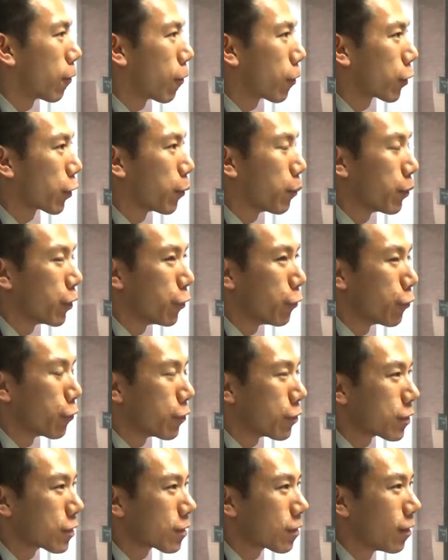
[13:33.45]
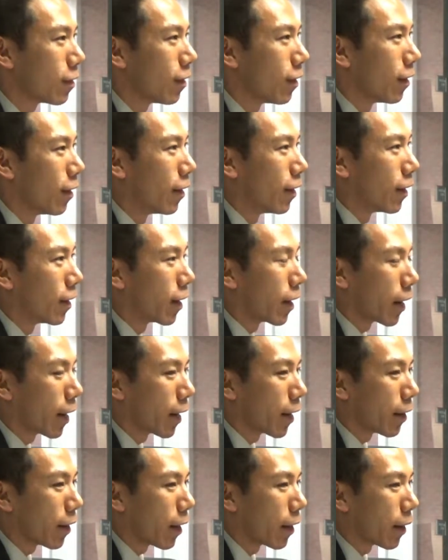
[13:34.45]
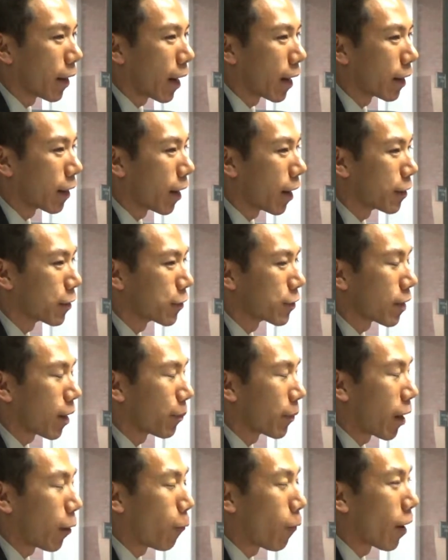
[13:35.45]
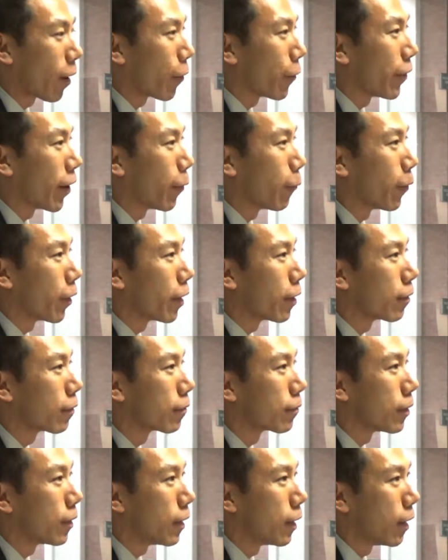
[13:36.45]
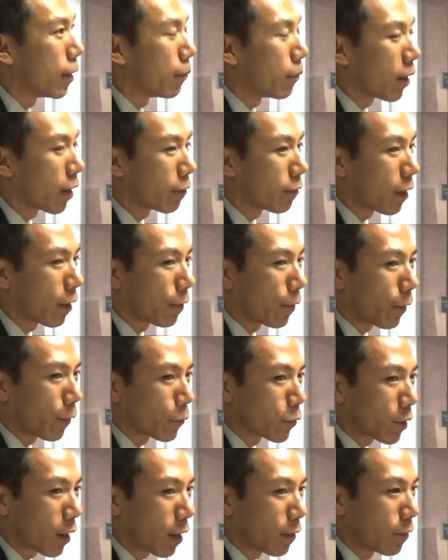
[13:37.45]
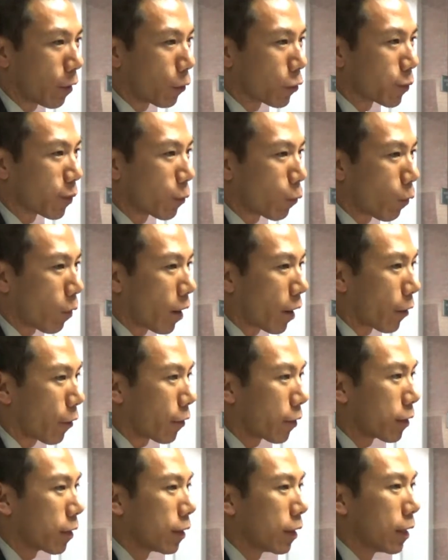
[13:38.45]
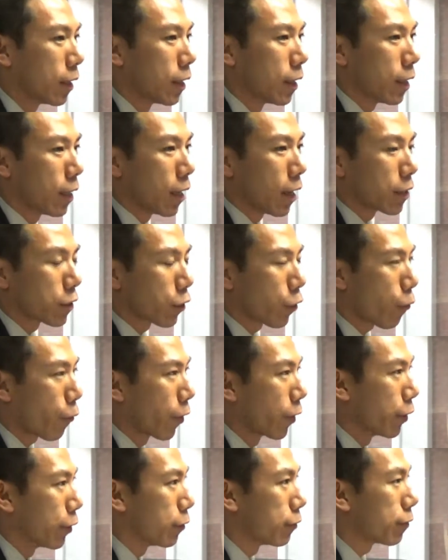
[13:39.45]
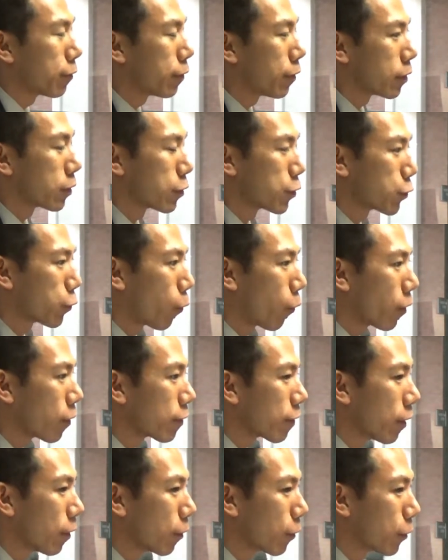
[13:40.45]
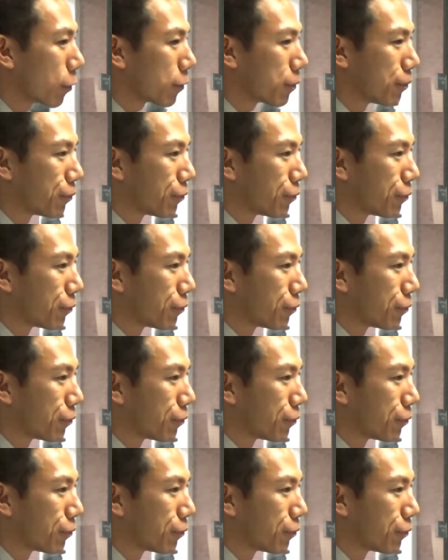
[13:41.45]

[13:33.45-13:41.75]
computers, and I'm not wired that way. I've always been wired as a creative, as a storyteller,